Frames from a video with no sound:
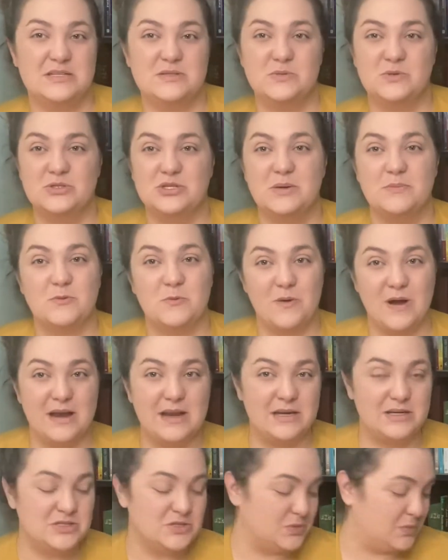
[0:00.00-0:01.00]
We'll jump right
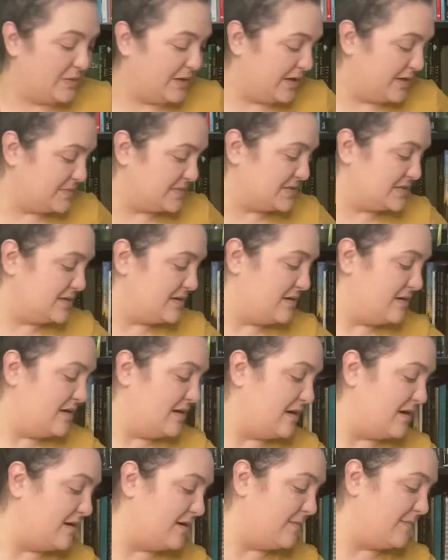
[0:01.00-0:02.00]
into whips,
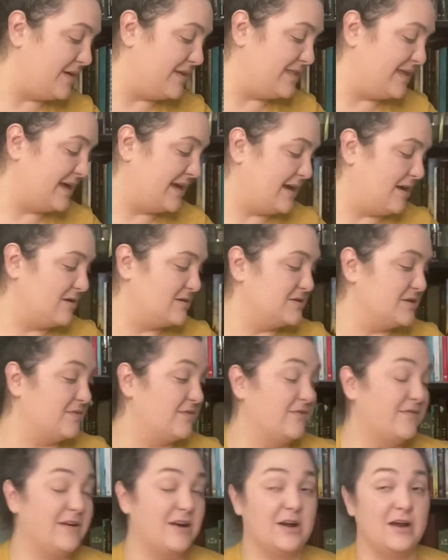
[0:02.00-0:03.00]
and that carries over
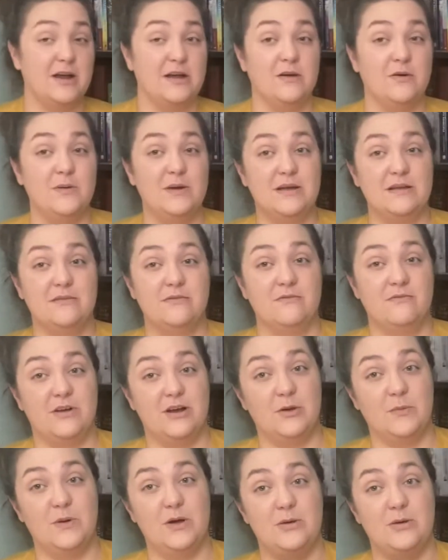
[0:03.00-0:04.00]
very well